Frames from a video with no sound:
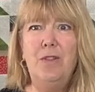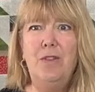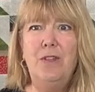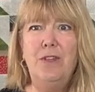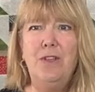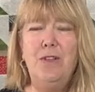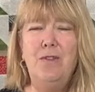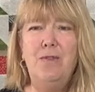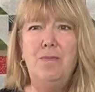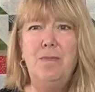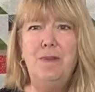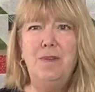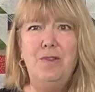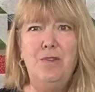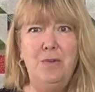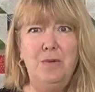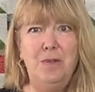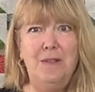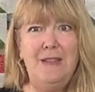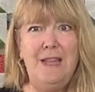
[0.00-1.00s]
that you've been
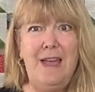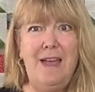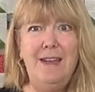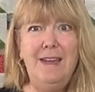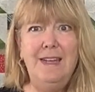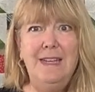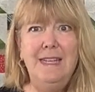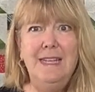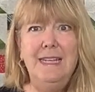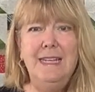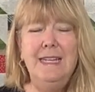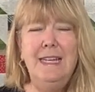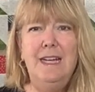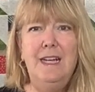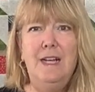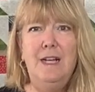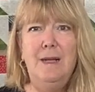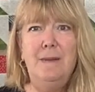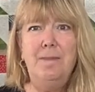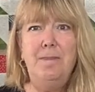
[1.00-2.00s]
doing that.
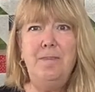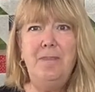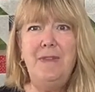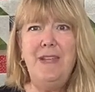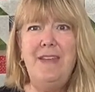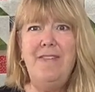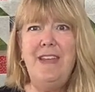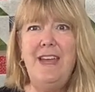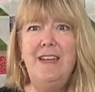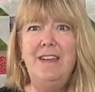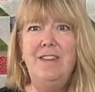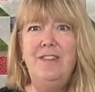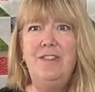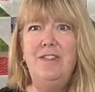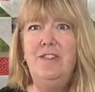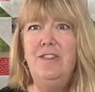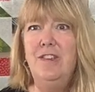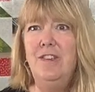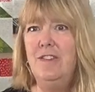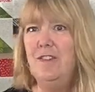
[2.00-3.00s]
And that
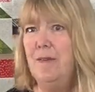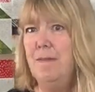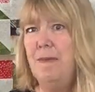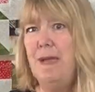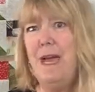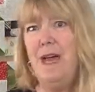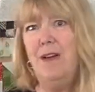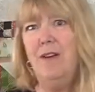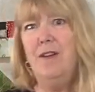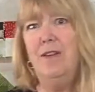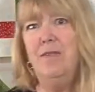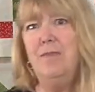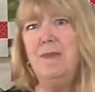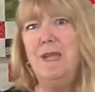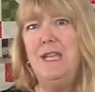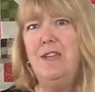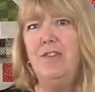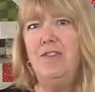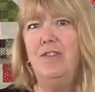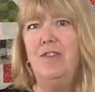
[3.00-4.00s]
is just a matter of
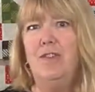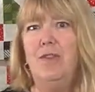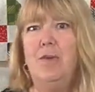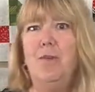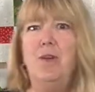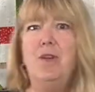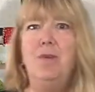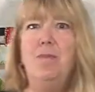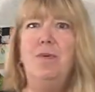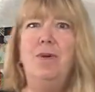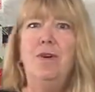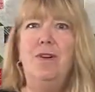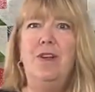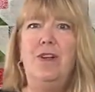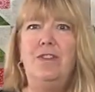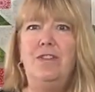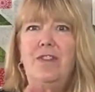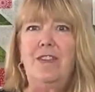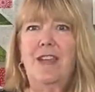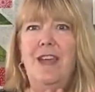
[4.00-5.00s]
making sure that when you put it
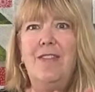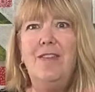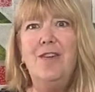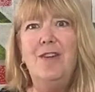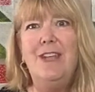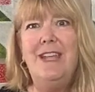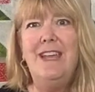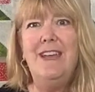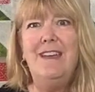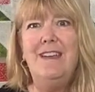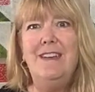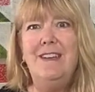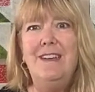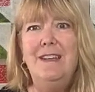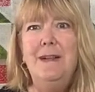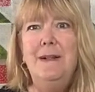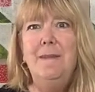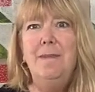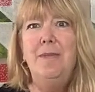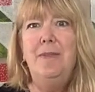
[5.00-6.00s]
all together again,
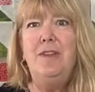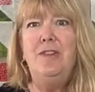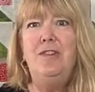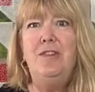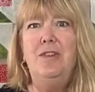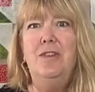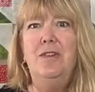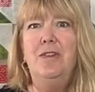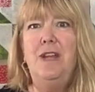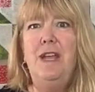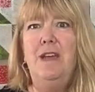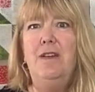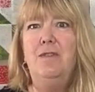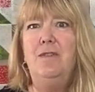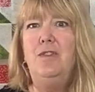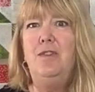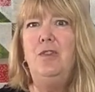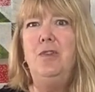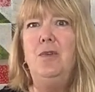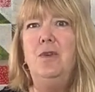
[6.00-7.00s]
that you don't
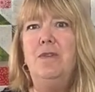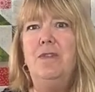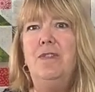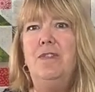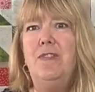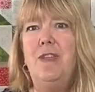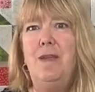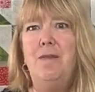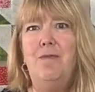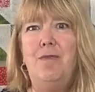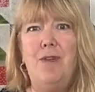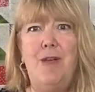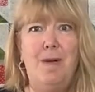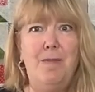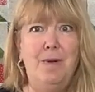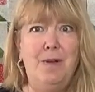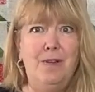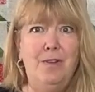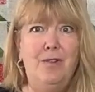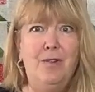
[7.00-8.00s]
have 2 of the same
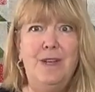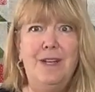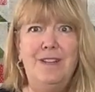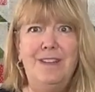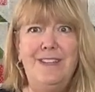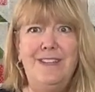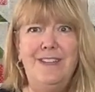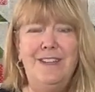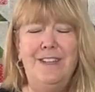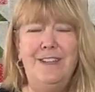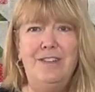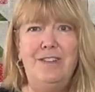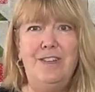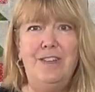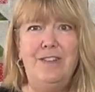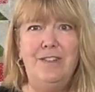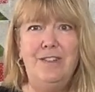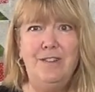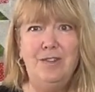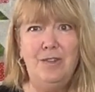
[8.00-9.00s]
fabric directly
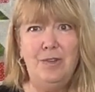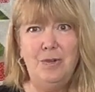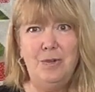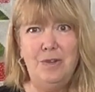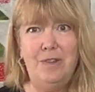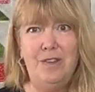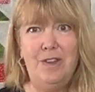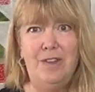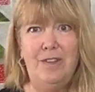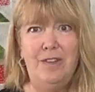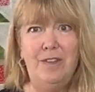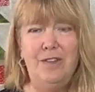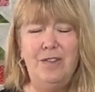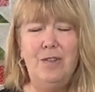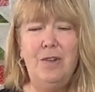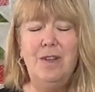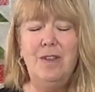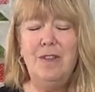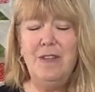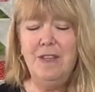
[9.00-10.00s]
adjacent to each other.
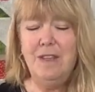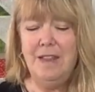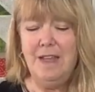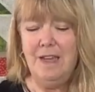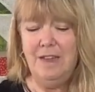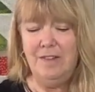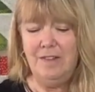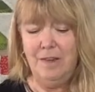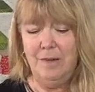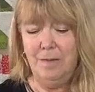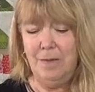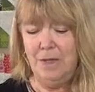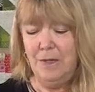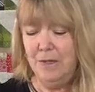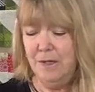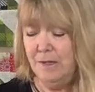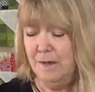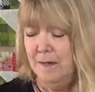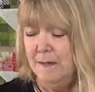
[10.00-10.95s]
So I think that's going to be good.